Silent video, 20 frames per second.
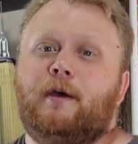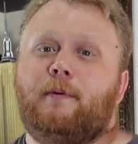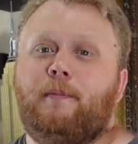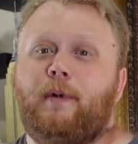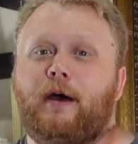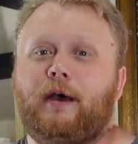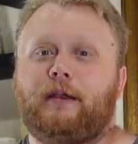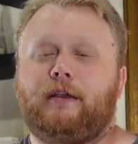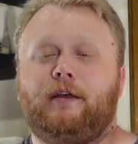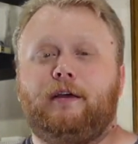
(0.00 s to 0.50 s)

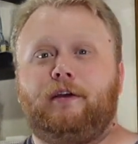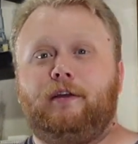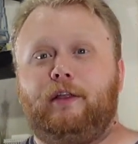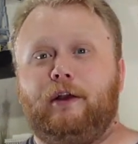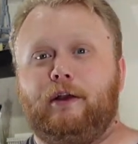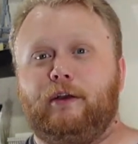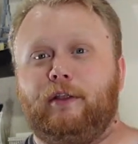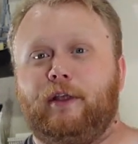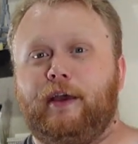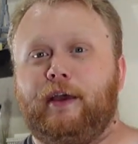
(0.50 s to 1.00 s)
But
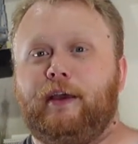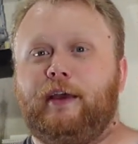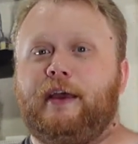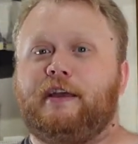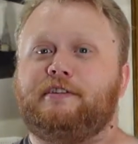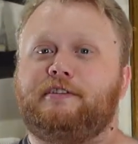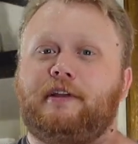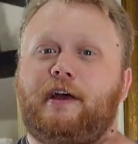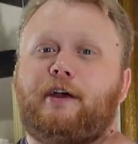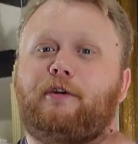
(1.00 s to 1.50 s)
clearly
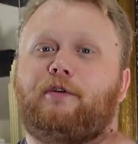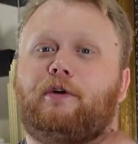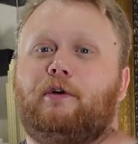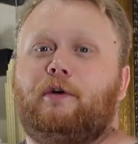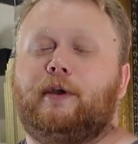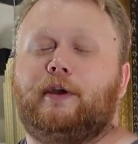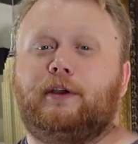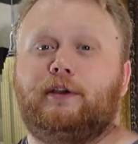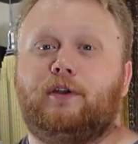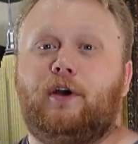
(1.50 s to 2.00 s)
it's not
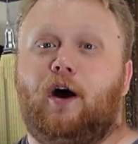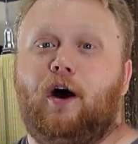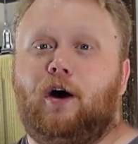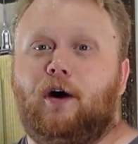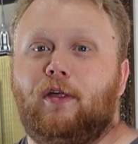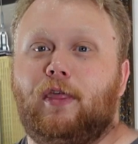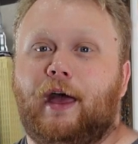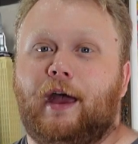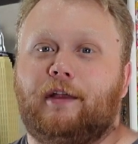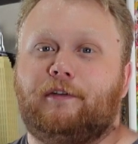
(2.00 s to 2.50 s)
growing
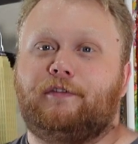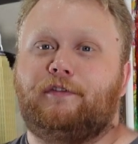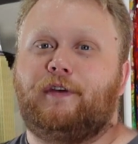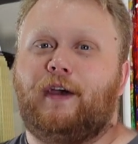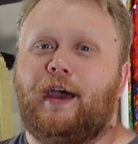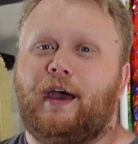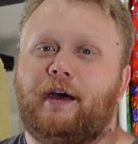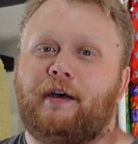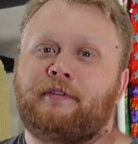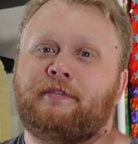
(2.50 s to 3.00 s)
all that
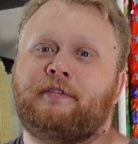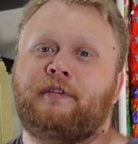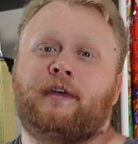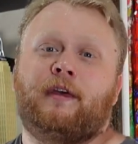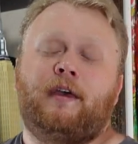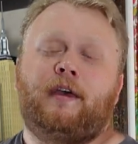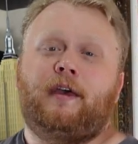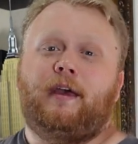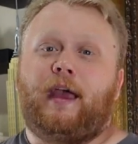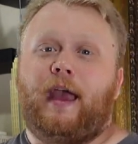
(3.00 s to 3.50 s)
fast,
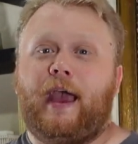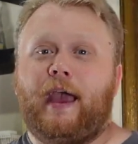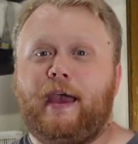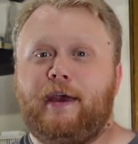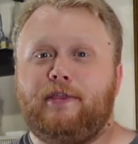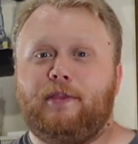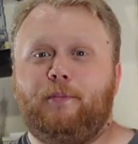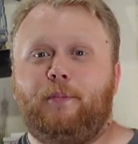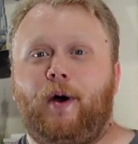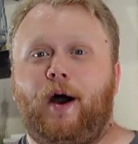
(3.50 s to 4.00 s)

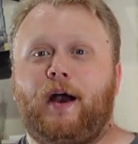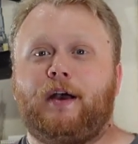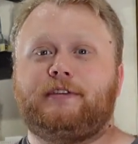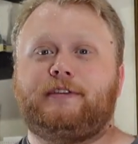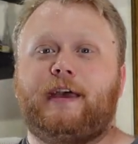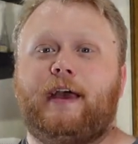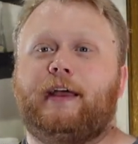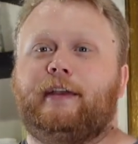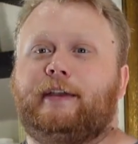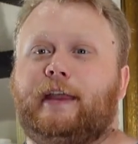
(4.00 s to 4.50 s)
and the
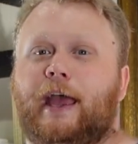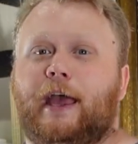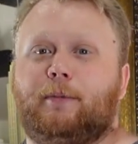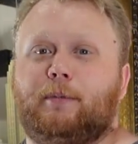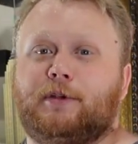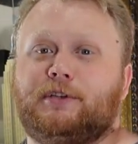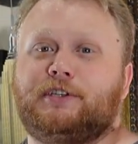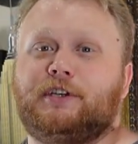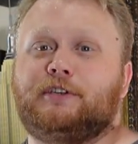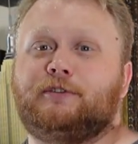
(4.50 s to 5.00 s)
box had
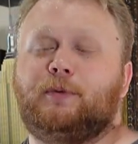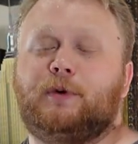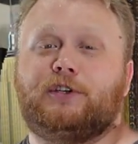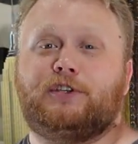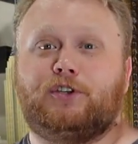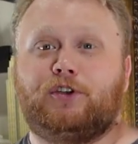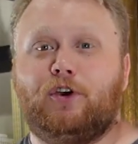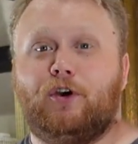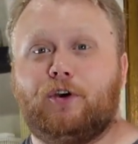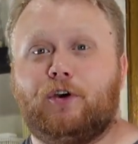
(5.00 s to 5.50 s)
damages
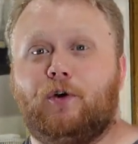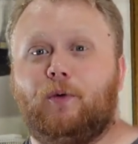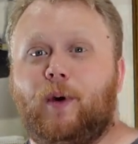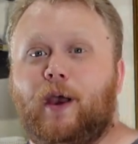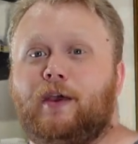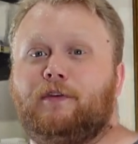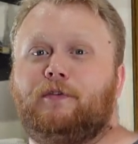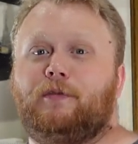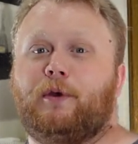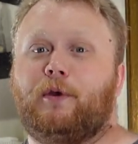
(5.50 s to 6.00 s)
which took
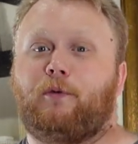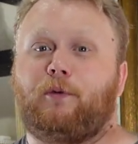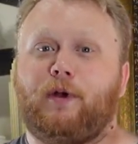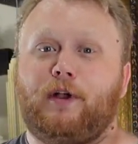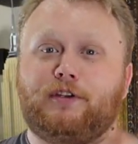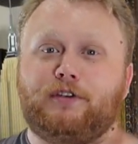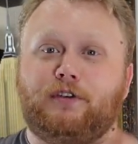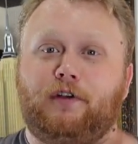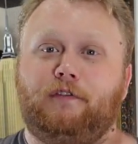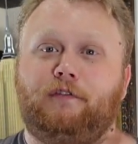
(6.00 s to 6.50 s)
away from the
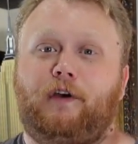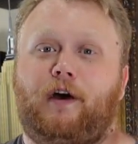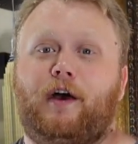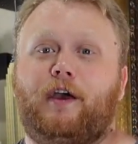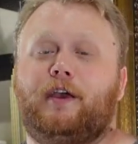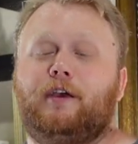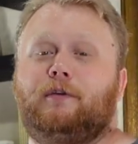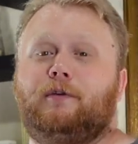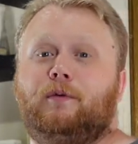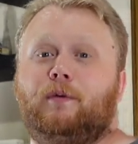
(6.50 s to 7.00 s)
original
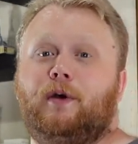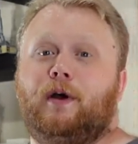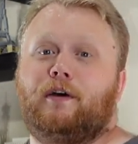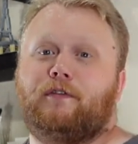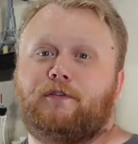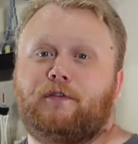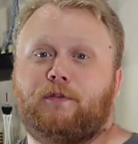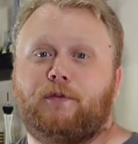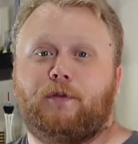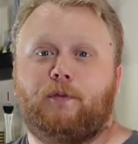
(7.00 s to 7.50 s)
value
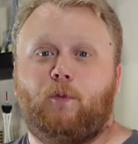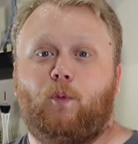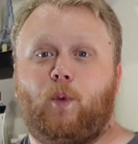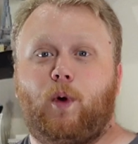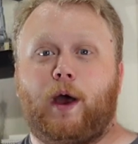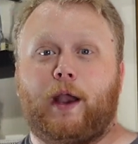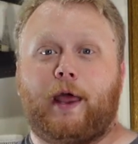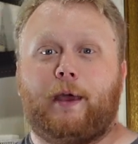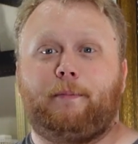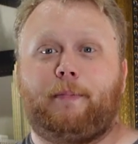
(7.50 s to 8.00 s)
of
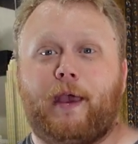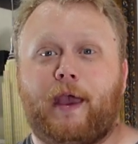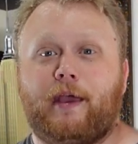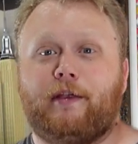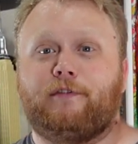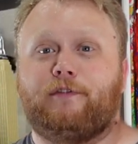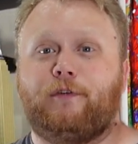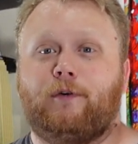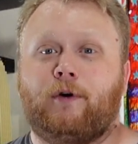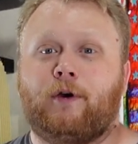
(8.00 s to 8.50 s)
what I
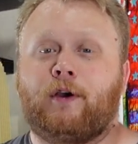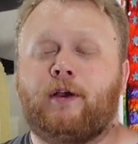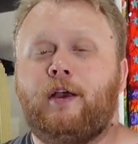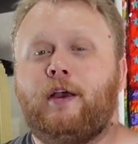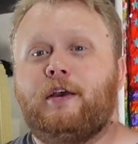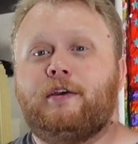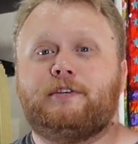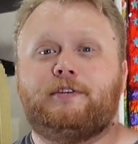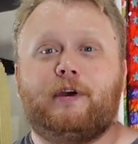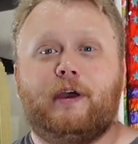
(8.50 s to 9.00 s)
paid for.
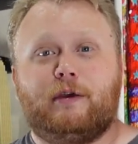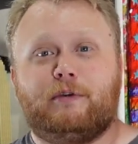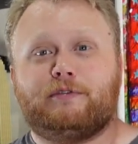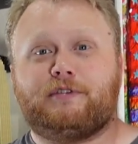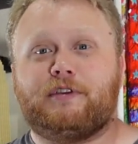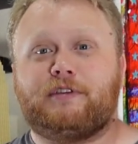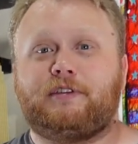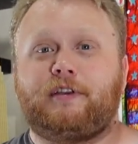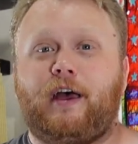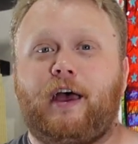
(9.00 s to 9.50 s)
So it
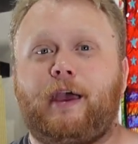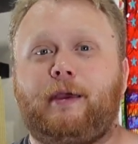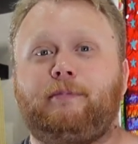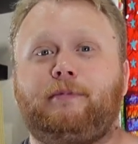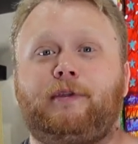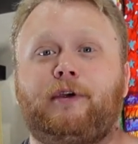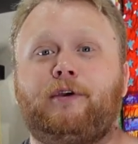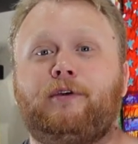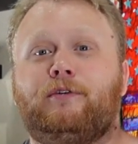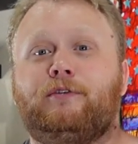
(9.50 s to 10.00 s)
was just time
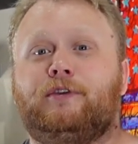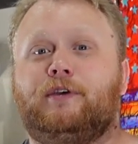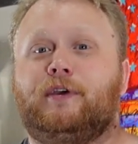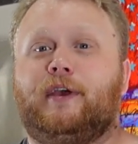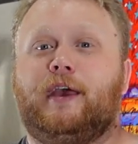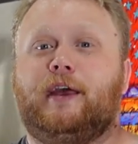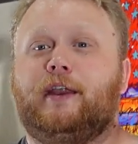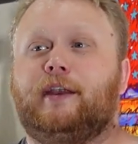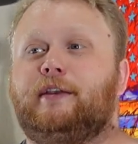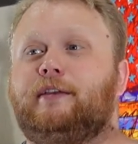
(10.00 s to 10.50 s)
to
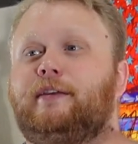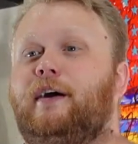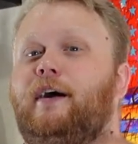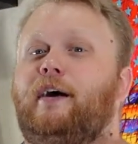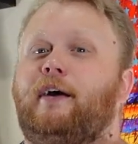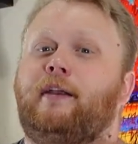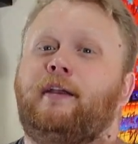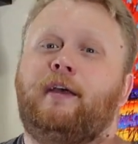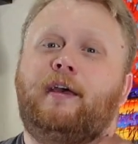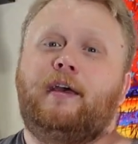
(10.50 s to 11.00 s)
get it
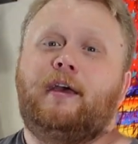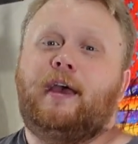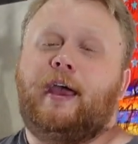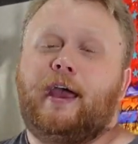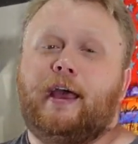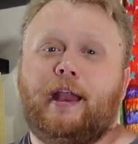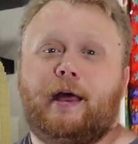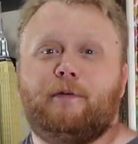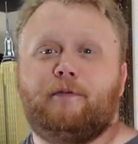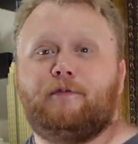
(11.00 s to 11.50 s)
done.
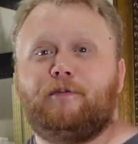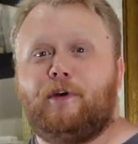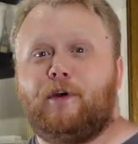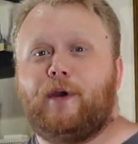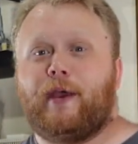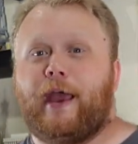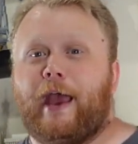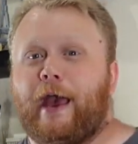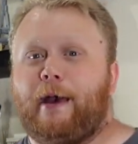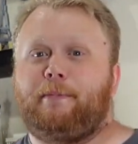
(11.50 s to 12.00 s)
And I'm
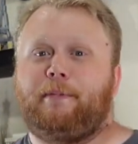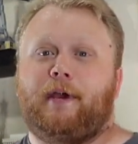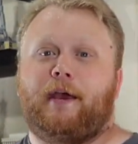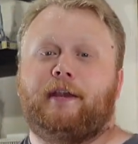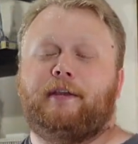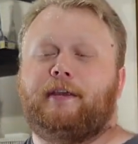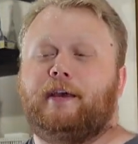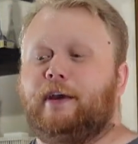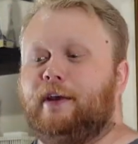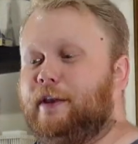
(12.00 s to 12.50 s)
very happy
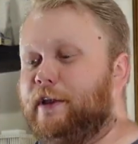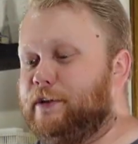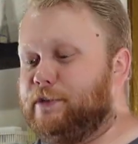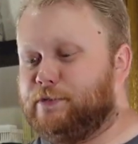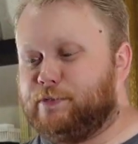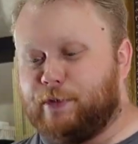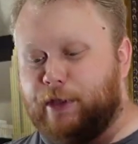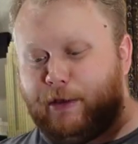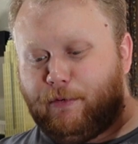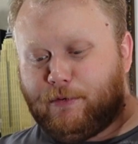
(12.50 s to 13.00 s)
I did.
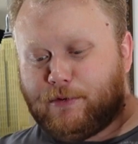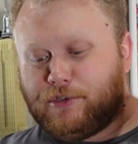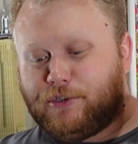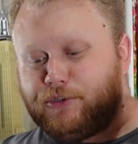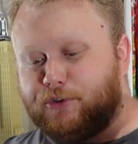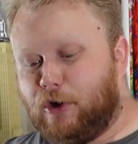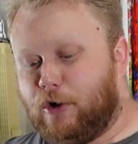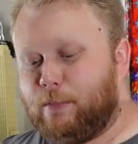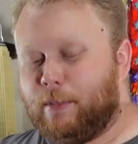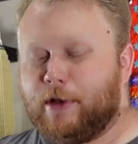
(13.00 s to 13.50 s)
It was
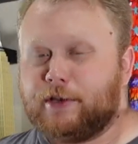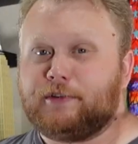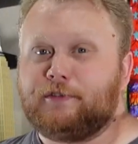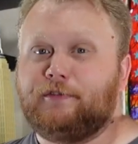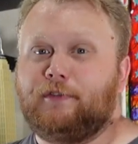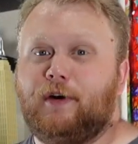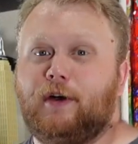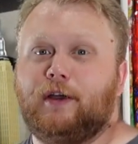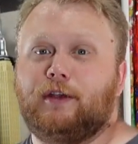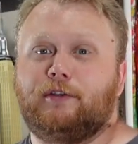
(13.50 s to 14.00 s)
so much
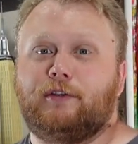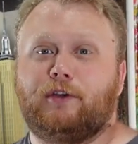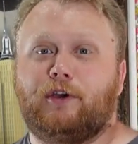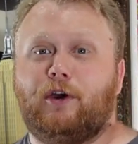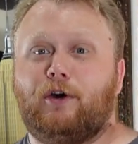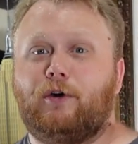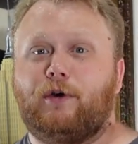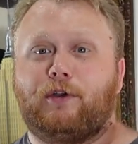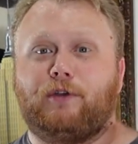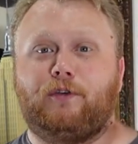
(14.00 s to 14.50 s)
fun to
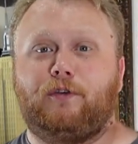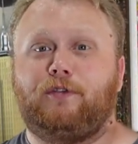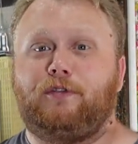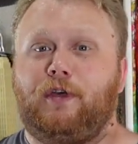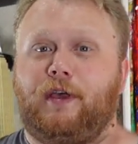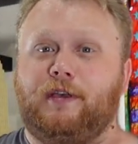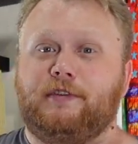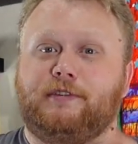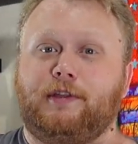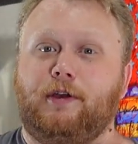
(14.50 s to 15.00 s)
go and do
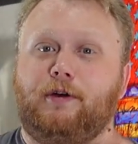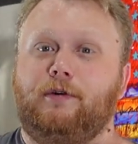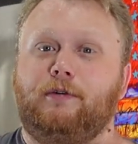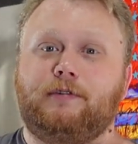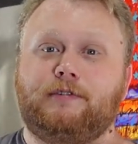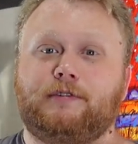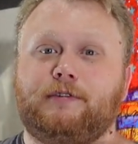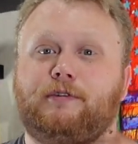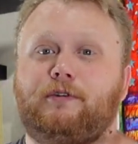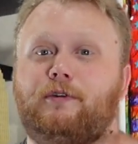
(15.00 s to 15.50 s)
things the
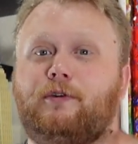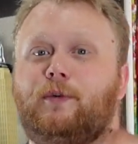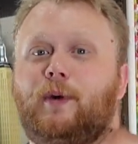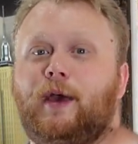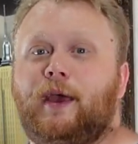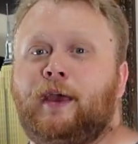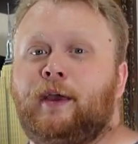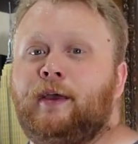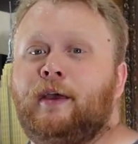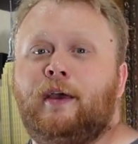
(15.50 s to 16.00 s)
old school
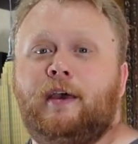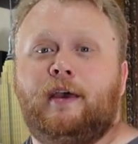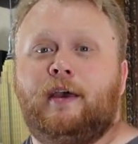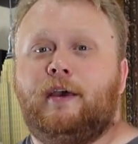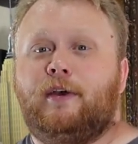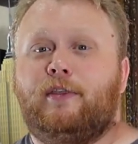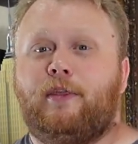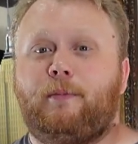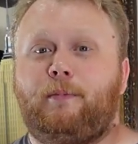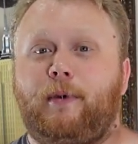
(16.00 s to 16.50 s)
way.
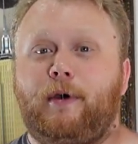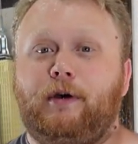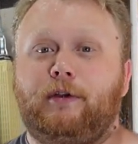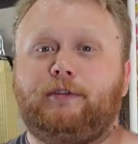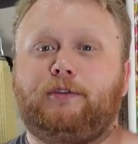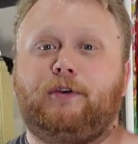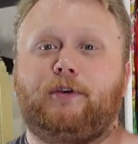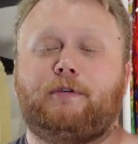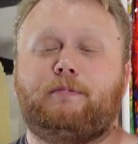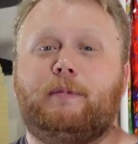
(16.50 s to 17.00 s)
The
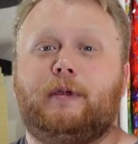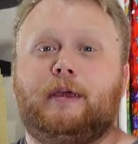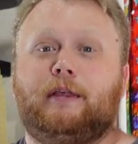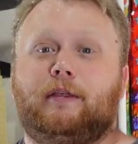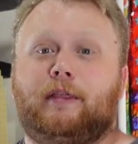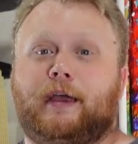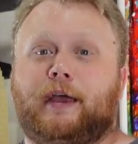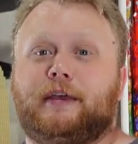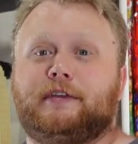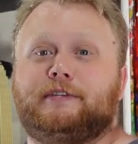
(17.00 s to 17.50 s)
build took me,
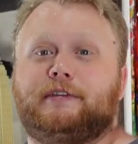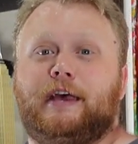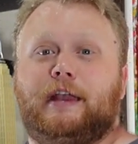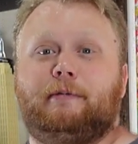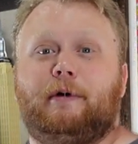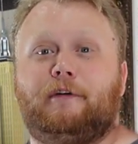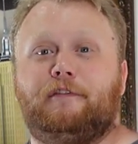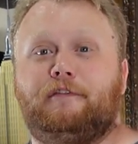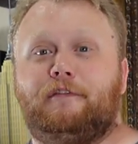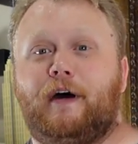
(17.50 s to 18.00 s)
like I said,
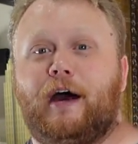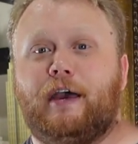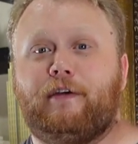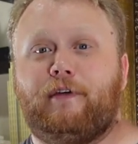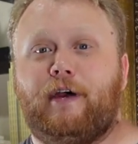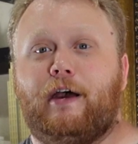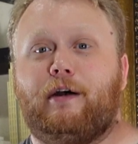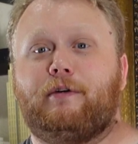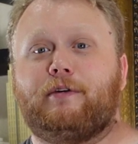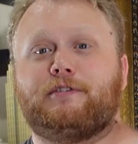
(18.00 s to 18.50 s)
about
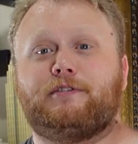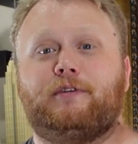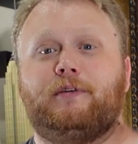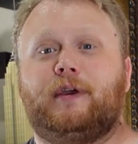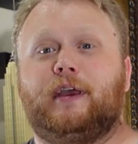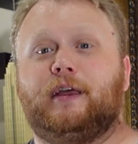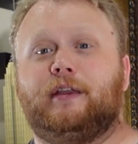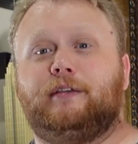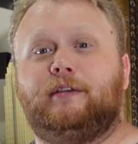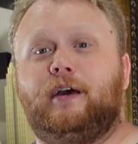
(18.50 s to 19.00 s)
5 hours to
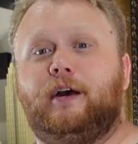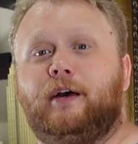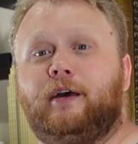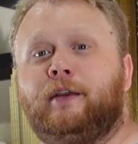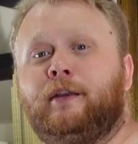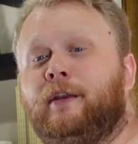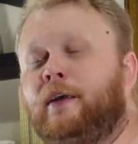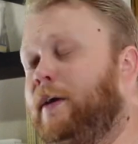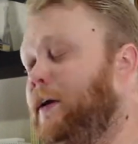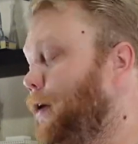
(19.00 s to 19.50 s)
get
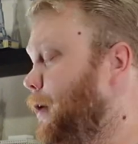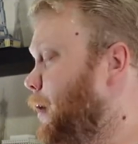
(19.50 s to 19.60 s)
done.